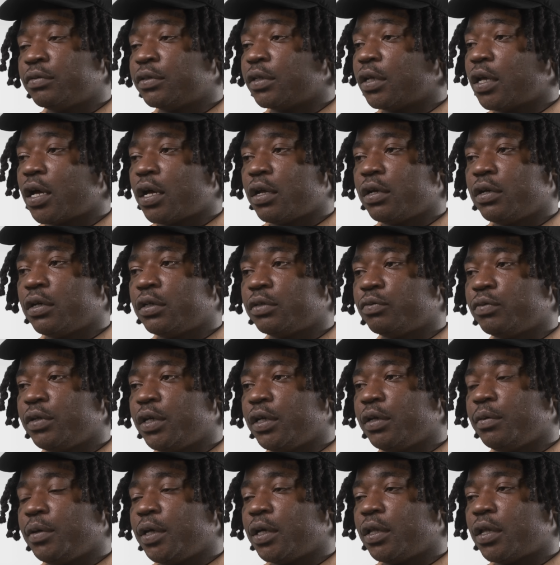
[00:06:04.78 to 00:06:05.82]
was a lot of us, we
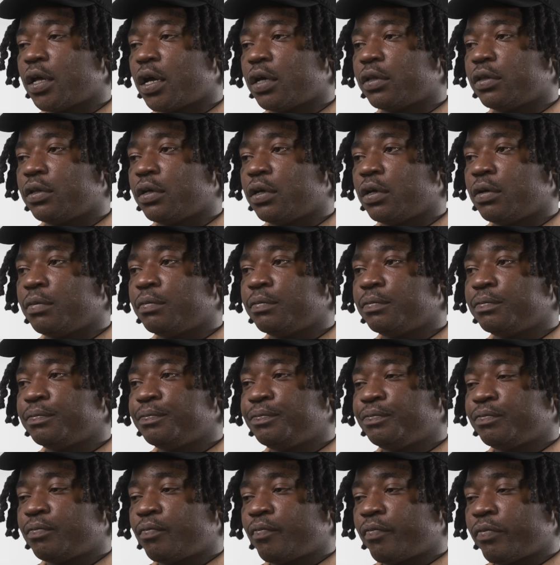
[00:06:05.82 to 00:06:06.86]
end up getting locked up
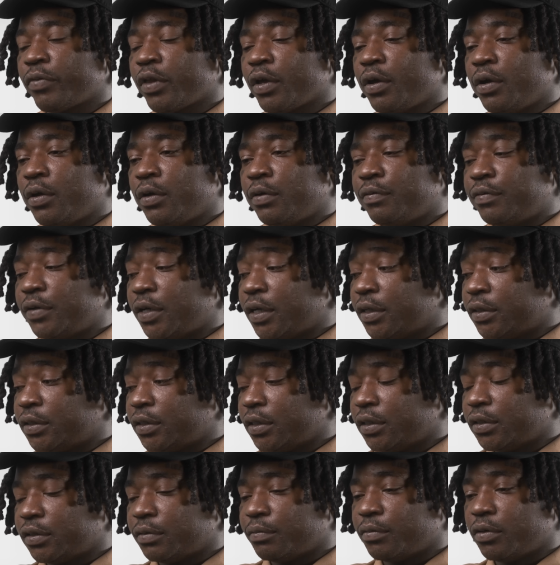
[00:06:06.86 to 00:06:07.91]
for that
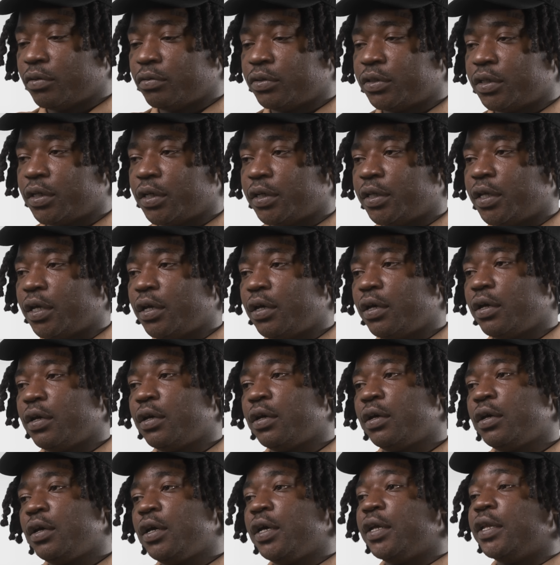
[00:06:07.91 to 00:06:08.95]
shit, some more shit.
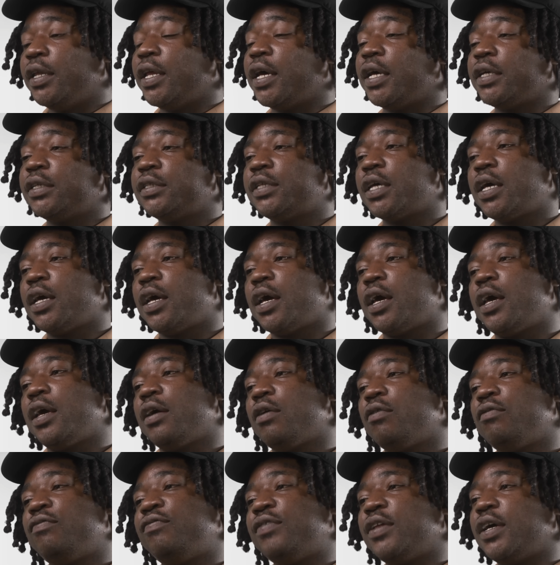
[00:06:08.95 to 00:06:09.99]
Then next day, I ain't
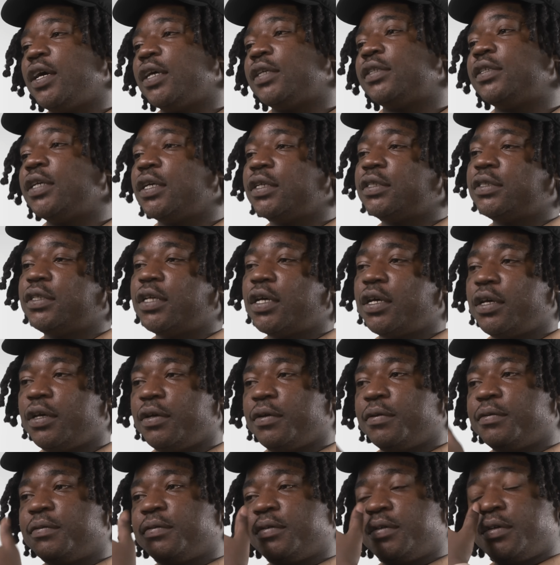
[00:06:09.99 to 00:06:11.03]
gonna flex. Next
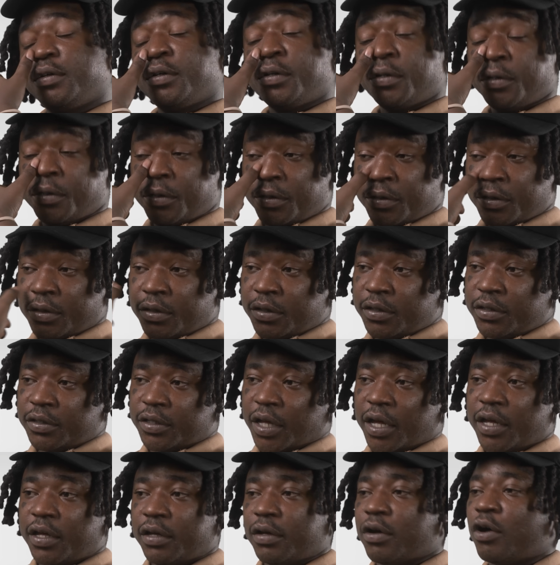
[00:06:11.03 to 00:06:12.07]
day,
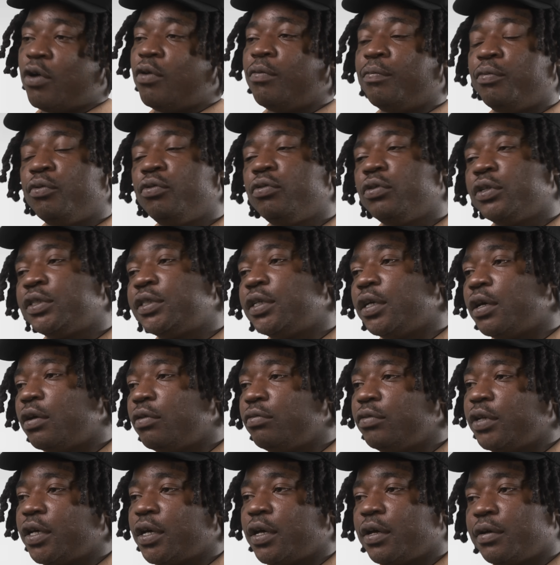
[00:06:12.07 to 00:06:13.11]
they on bullshit,
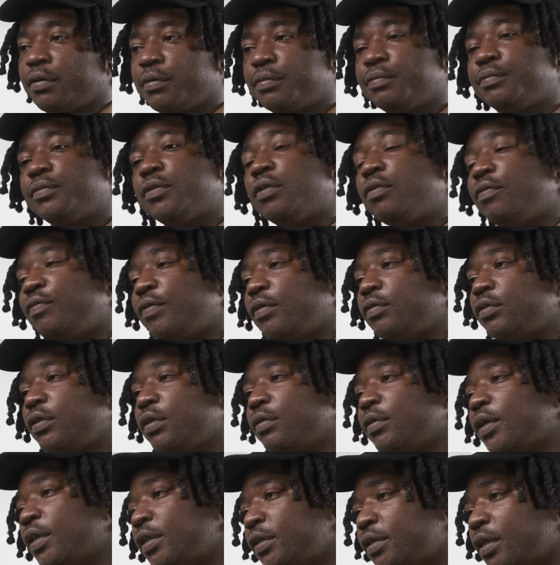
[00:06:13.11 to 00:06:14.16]
on that. On folks
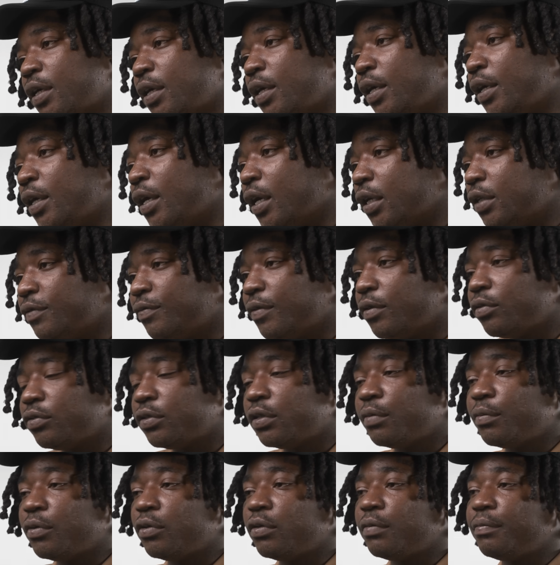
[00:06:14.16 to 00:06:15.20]
now, they say they catch folks
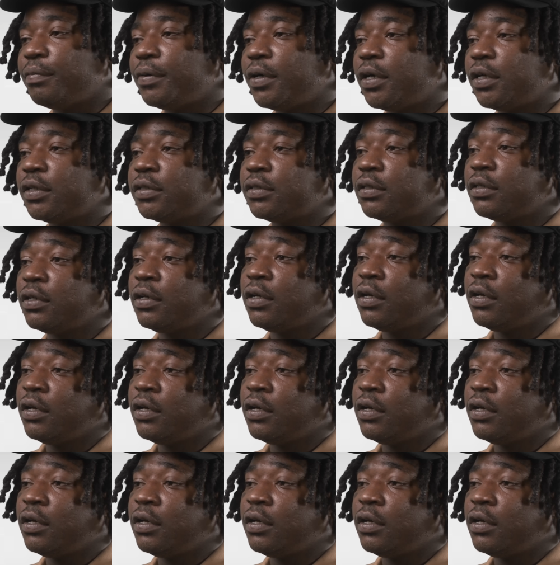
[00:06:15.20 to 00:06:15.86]
them on the bus.